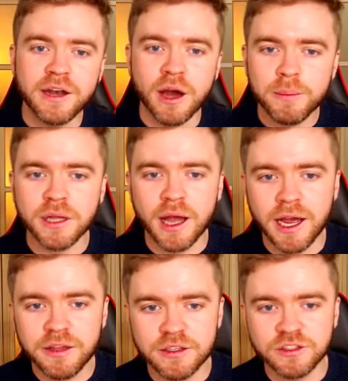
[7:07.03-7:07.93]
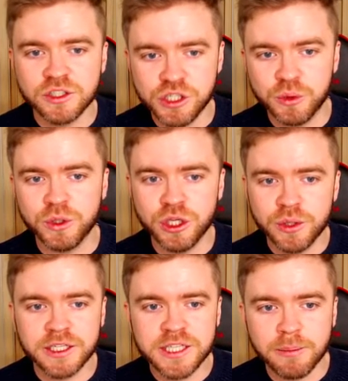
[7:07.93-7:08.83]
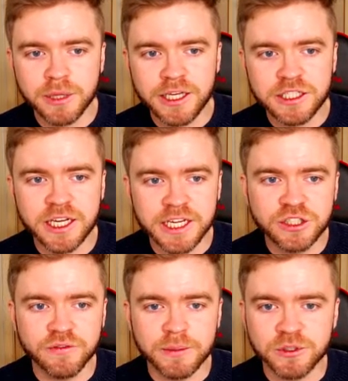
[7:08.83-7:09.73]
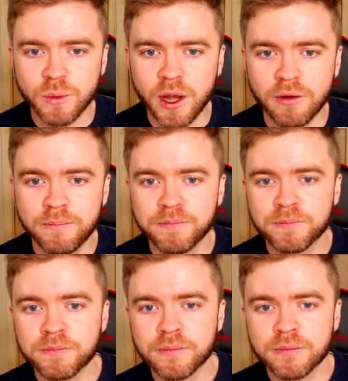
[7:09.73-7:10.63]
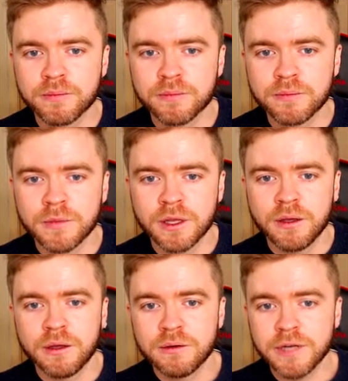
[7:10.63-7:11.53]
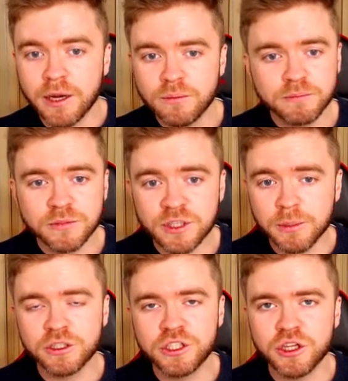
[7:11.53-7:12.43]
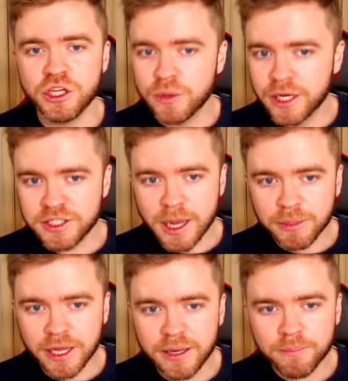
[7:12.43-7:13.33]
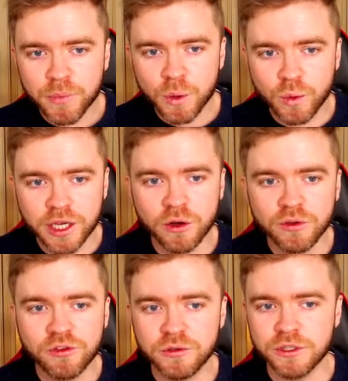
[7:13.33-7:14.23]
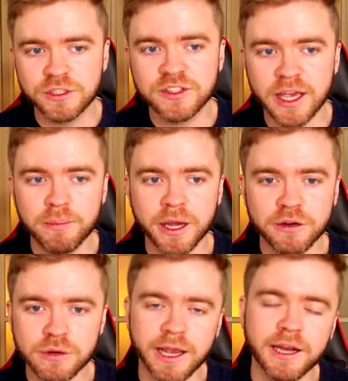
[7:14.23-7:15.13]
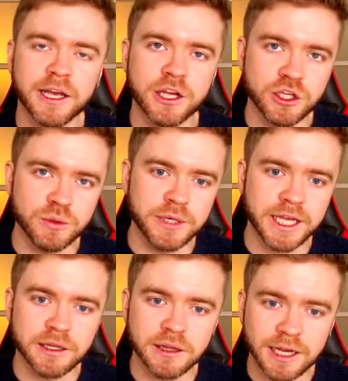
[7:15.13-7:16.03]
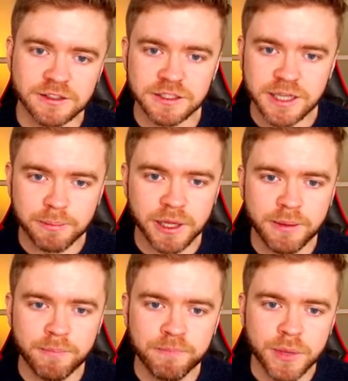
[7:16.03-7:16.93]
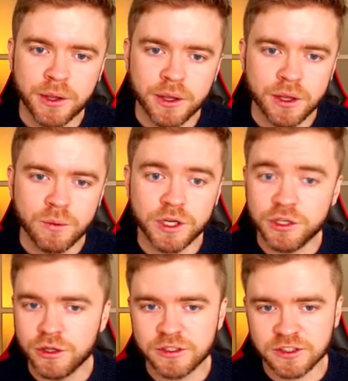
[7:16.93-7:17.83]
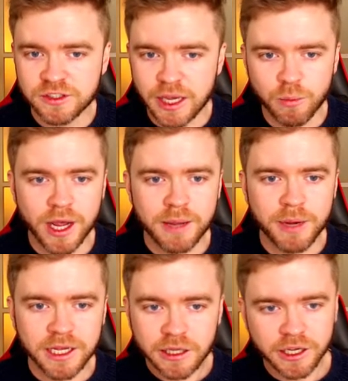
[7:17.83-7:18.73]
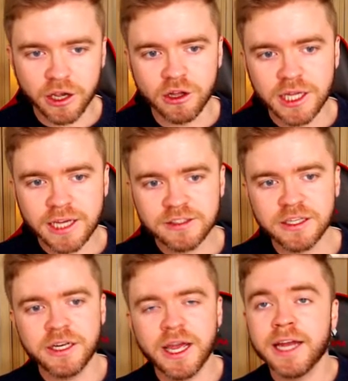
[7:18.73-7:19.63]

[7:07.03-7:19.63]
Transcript: apply this new unit template to each of them as well. Now, similar to the unit template, we can also do the same by creating a unique lesson template. We do this the same way by clicking on Lesson and